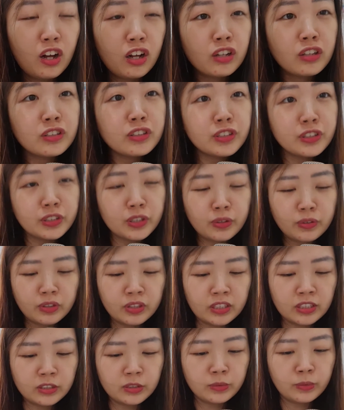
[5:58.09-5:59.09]

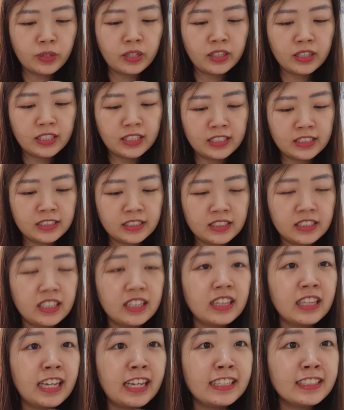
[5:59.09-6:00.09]
Also, this one is
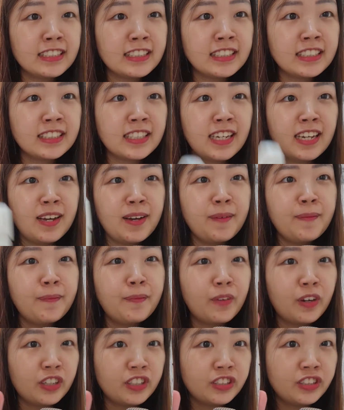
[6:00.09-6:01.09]
less
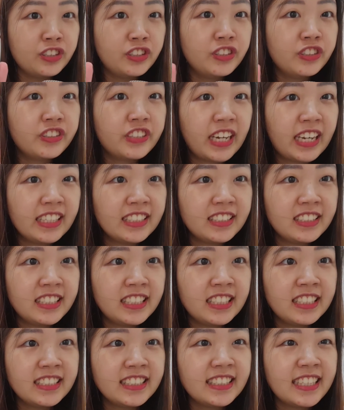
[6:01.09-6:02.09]

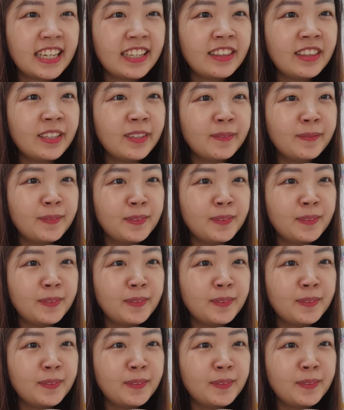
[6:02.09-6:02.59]
moisturizing than the